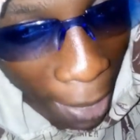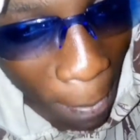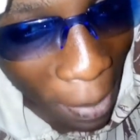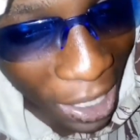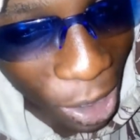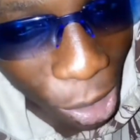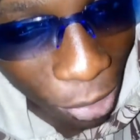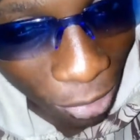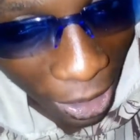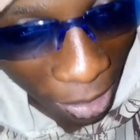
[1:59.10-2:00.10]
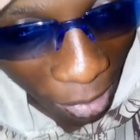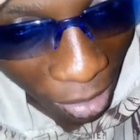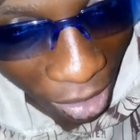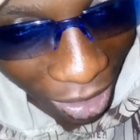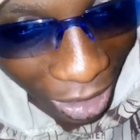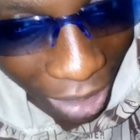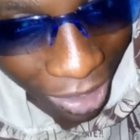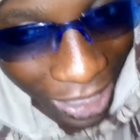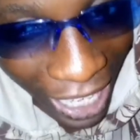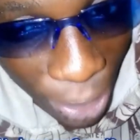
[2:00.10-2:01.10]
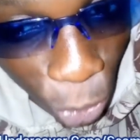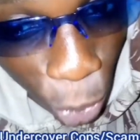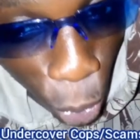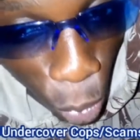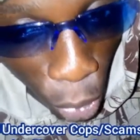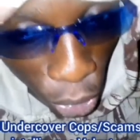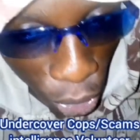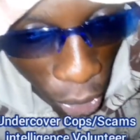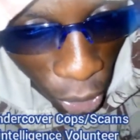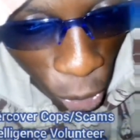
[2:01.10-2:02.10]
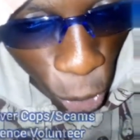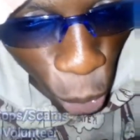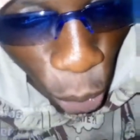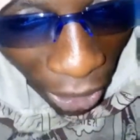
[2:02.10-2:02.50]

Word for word: are many of them there are so much so you